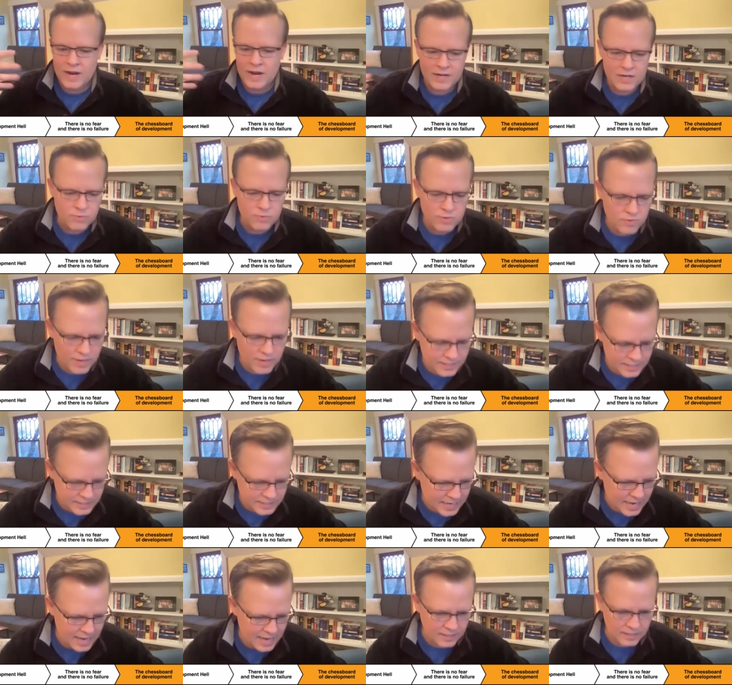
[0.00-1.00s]
I can rewrite the
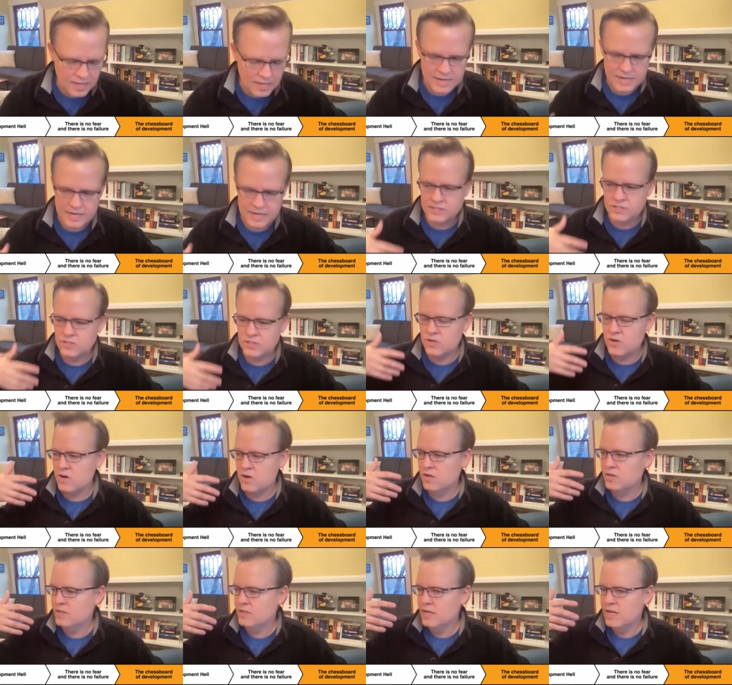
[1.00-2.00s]
tagline? Is
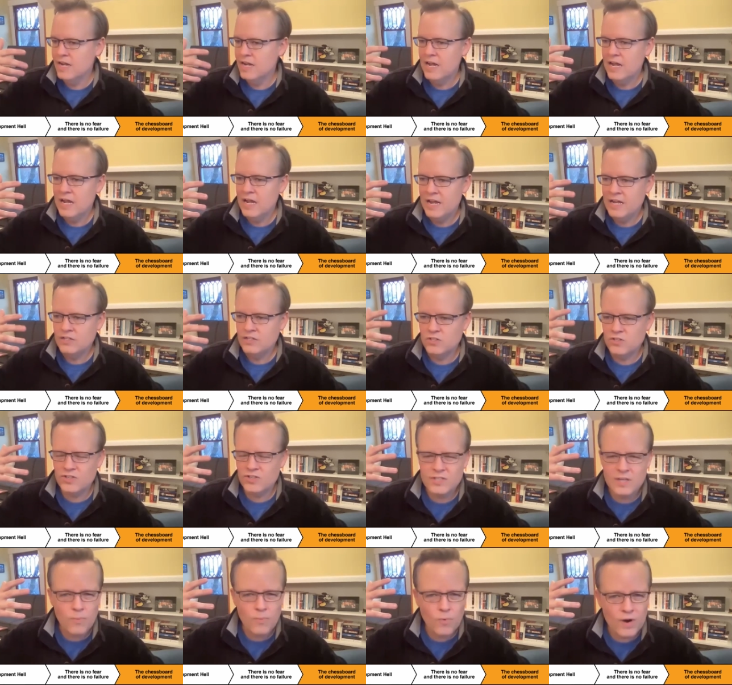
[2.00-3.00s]
there
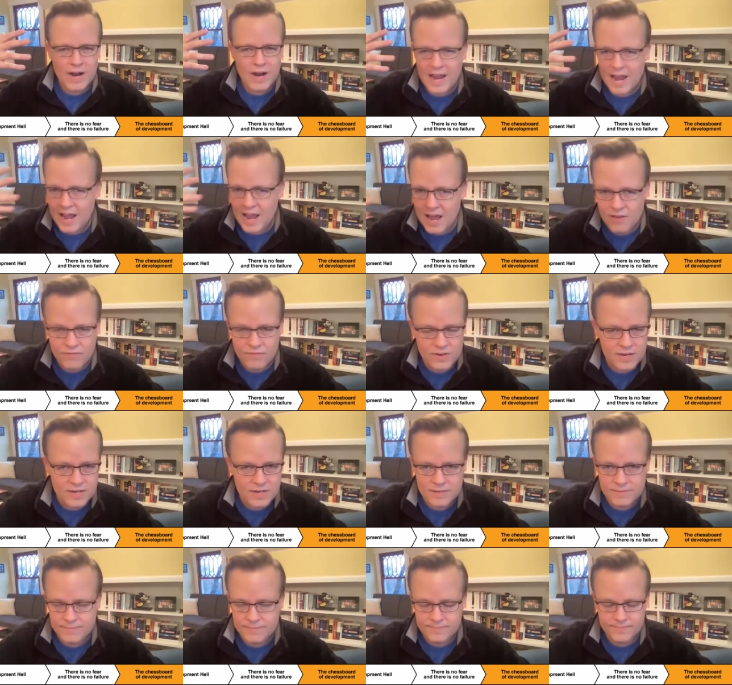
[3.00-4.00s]
someone I haven't
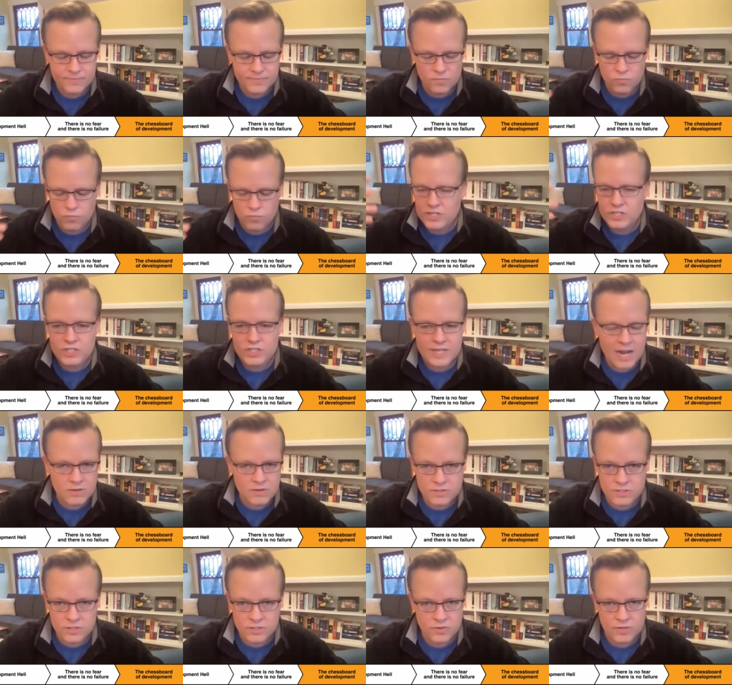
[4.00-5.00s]
reached
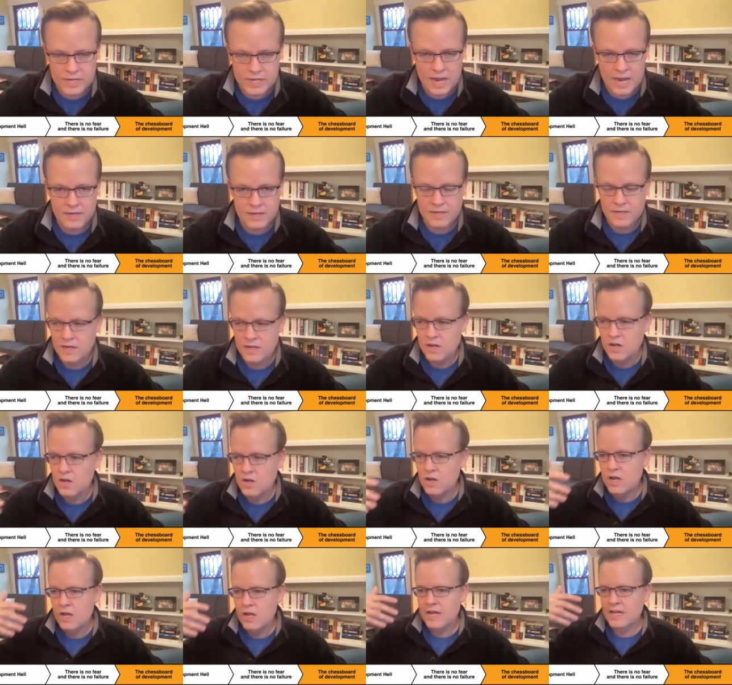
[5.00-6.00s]
out to yet?
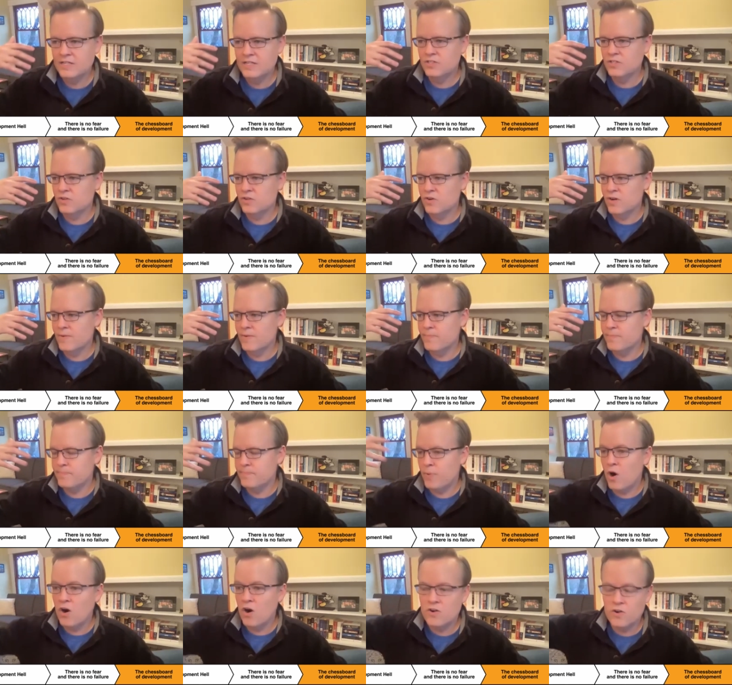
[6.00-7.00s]
Is there a
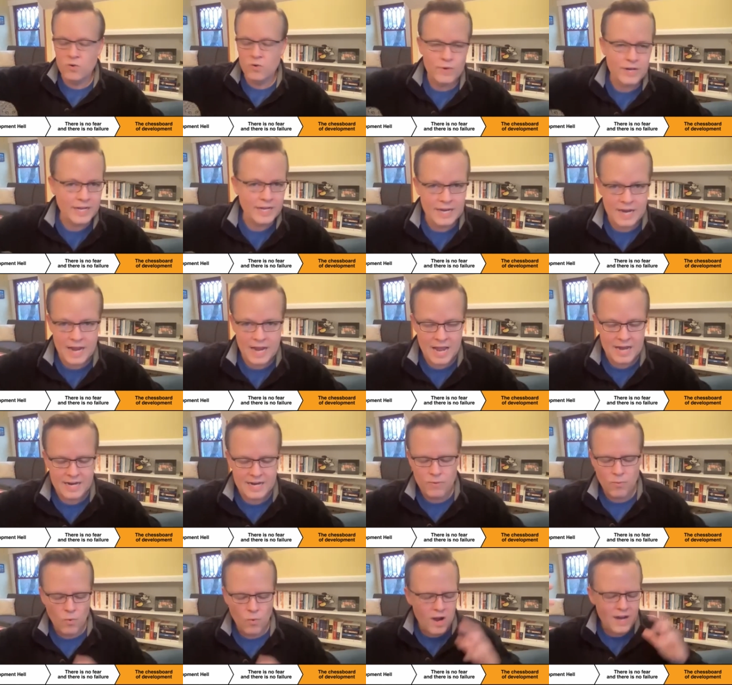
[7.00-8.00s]
partner we can add?
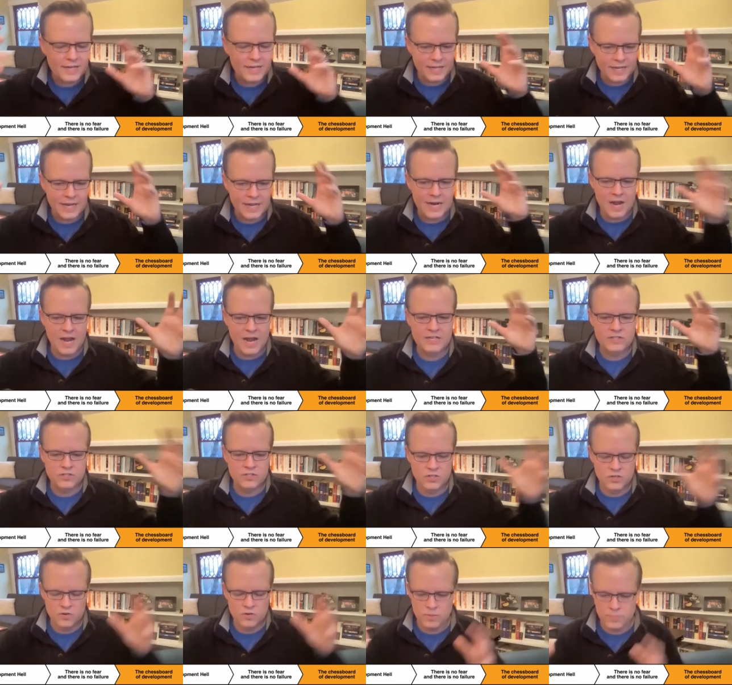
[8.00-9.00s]
What can I
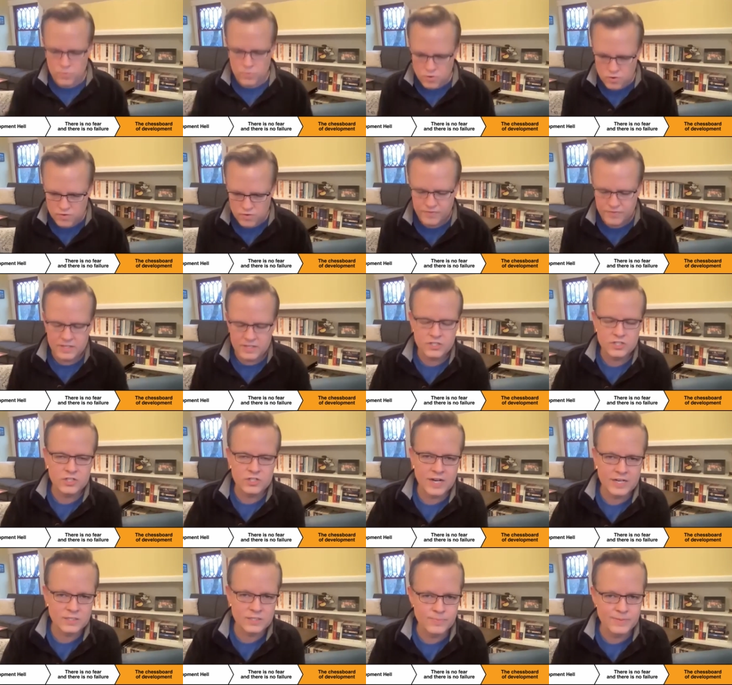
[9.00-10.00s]
do to move this
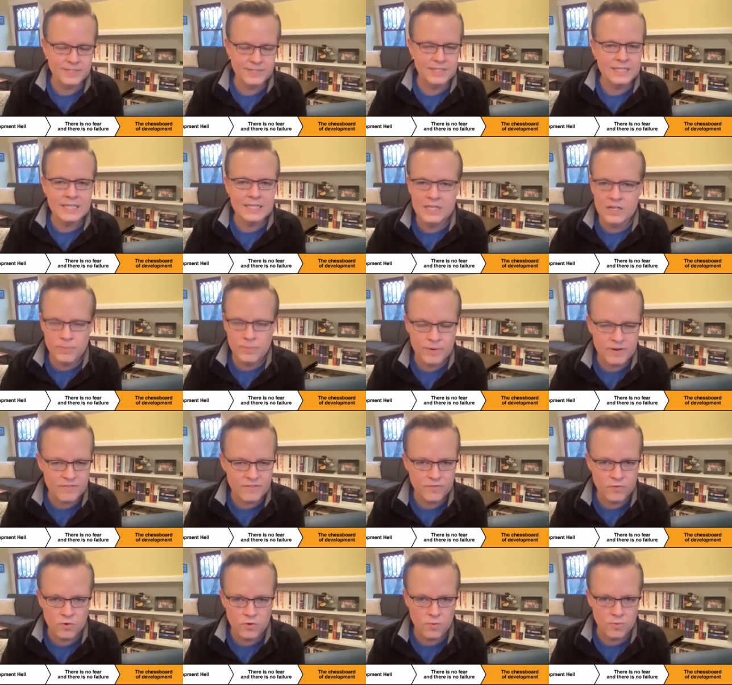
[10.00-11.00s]
chess piece a little bit
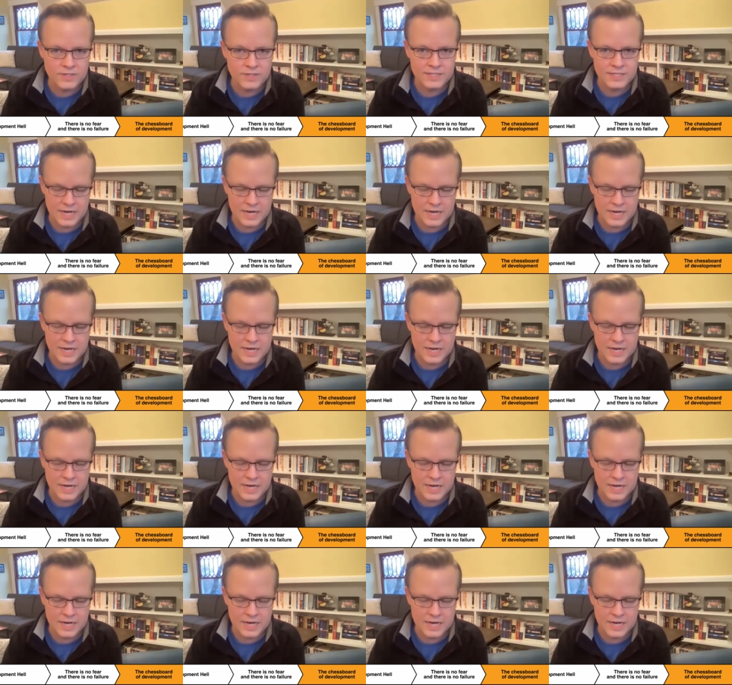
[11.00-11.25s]
forward